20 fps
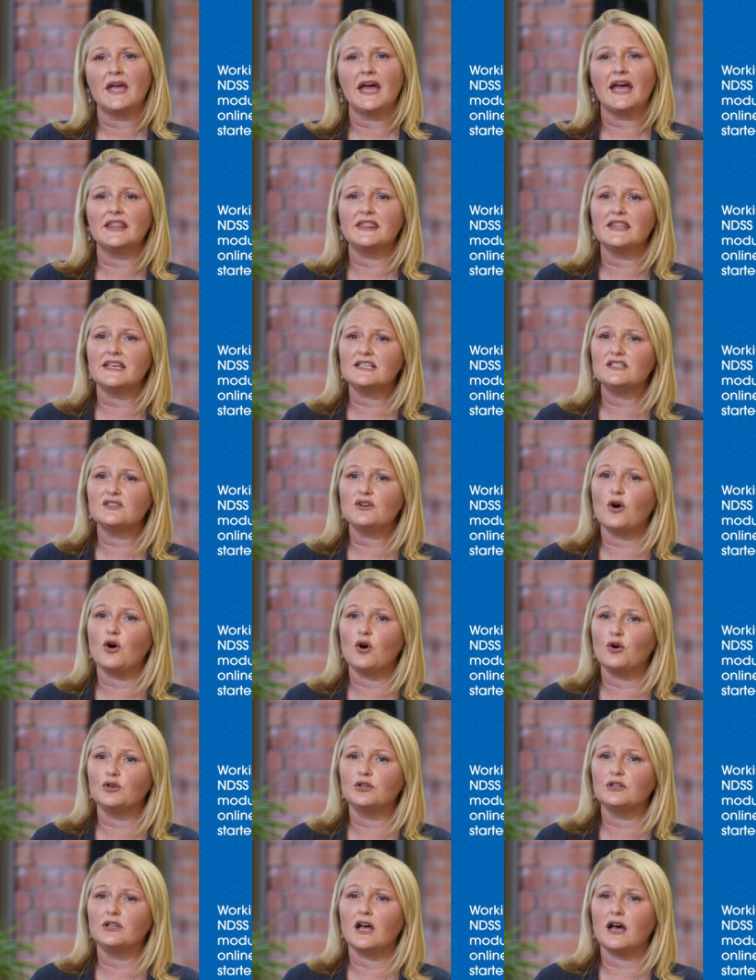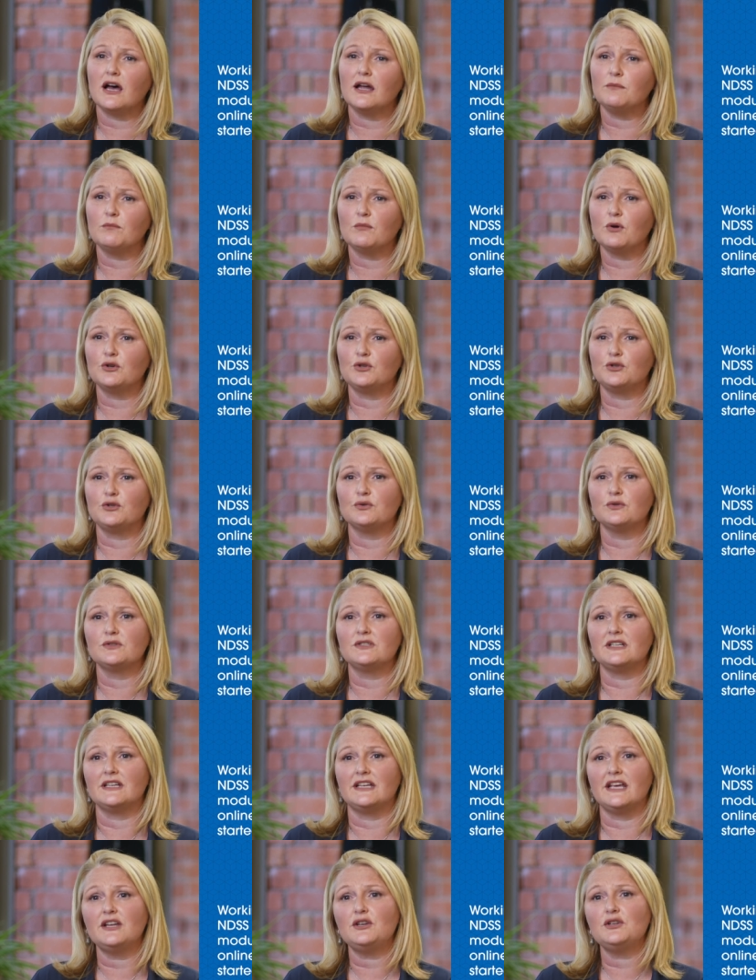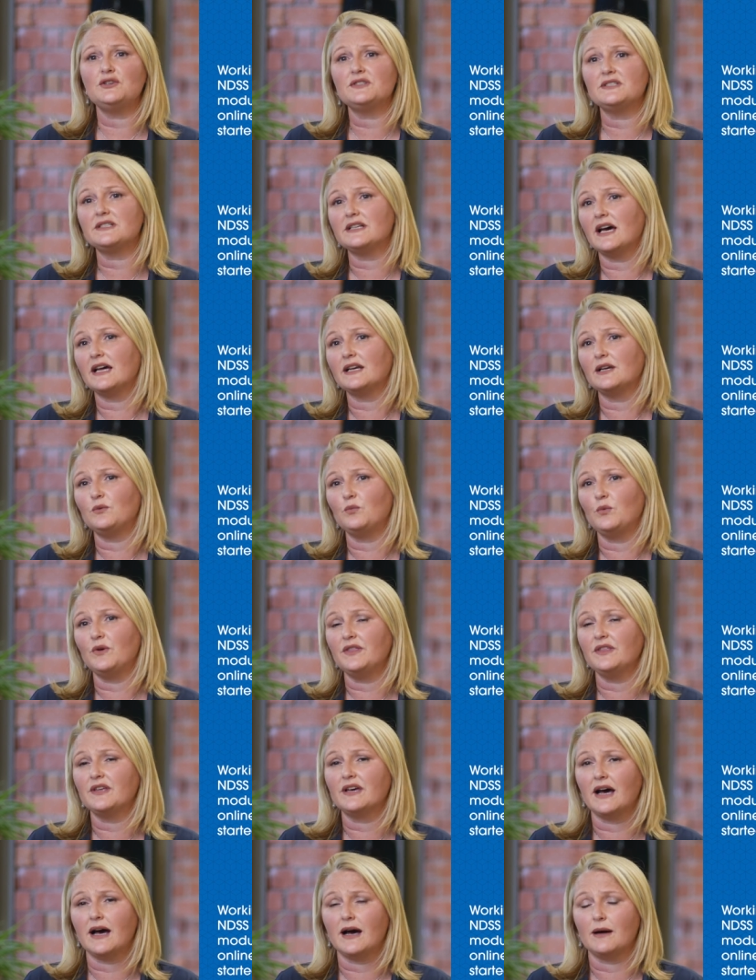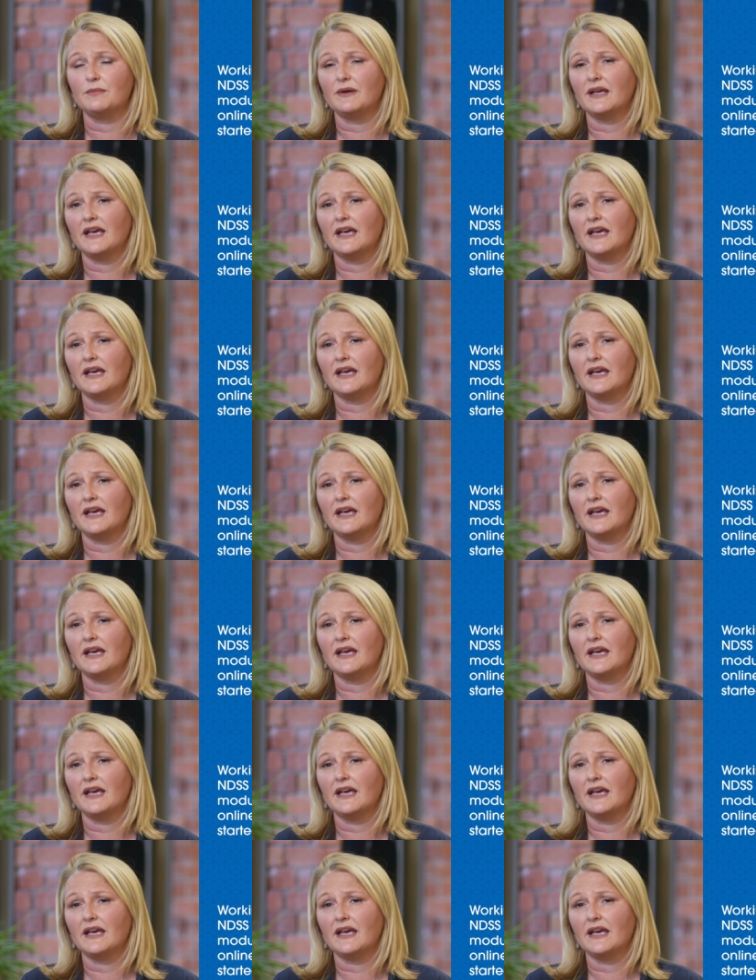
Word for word: and these are online modules to get you started with carb